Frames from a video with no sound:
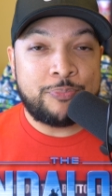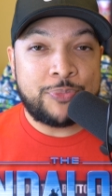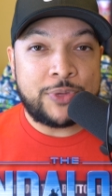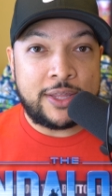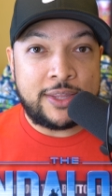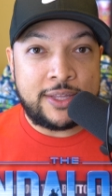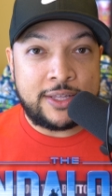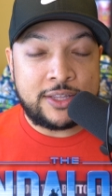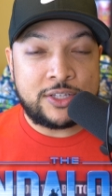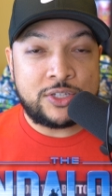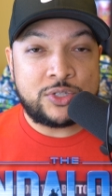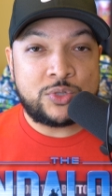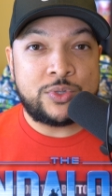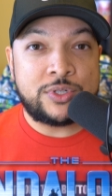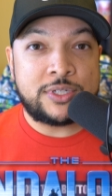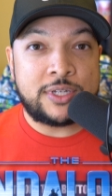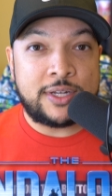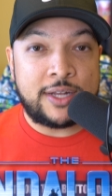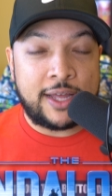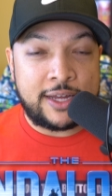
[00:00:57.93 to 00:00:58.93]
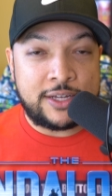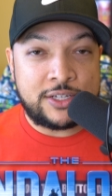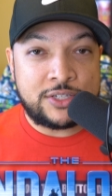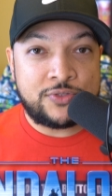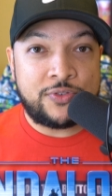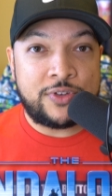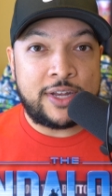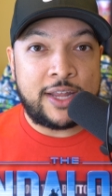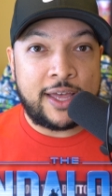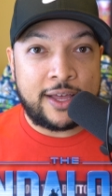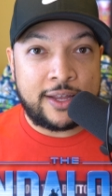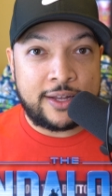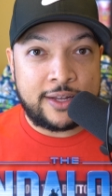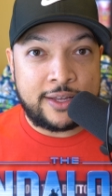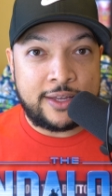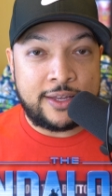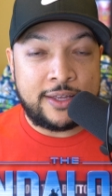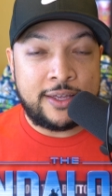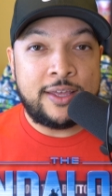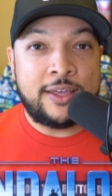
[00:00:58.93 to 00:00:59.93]
I think this was a nice finale.
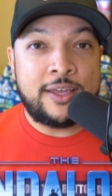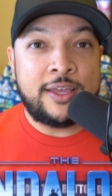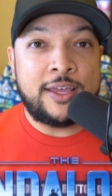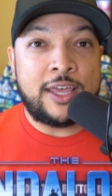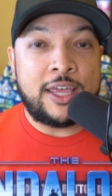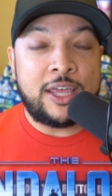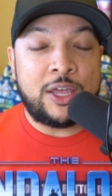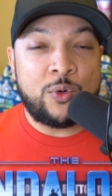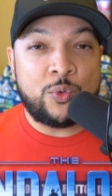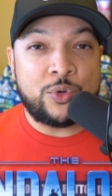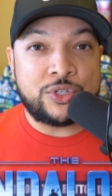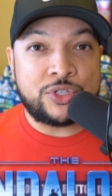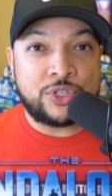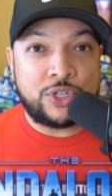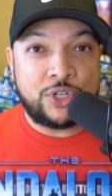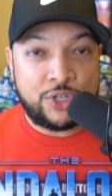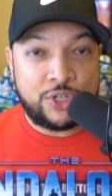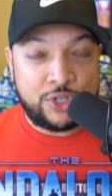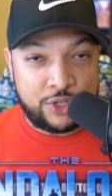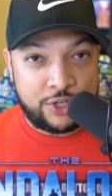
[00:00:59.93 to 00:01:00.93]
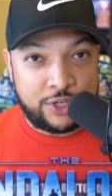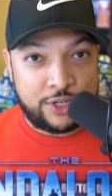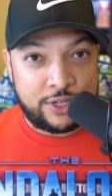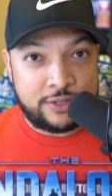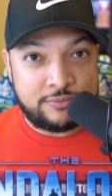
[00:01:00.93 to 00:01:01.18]
It was good.